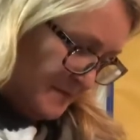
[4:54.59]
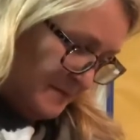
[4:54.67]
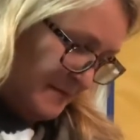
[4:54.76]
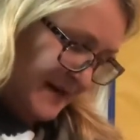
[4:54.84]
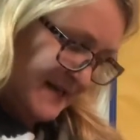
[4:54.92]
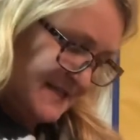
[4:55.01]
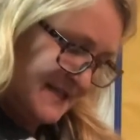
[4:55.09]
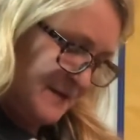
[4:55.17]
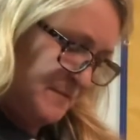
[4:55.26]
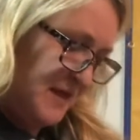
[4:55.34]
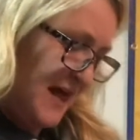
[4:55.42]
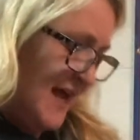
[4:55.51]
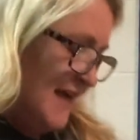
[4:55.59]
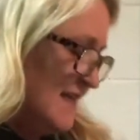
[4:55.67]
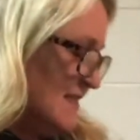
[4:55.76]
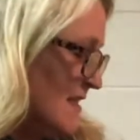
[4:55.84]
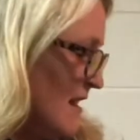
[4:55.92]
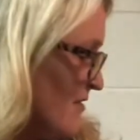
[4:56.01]
Mini zip line
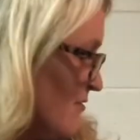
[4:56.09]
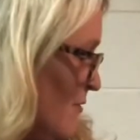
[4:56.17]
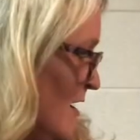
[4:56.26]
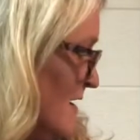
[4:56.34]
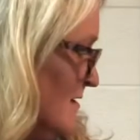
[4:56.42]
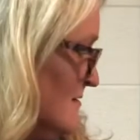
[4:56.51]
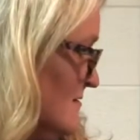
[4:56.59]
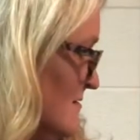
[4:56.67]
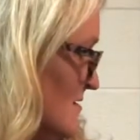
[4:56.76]
is another one.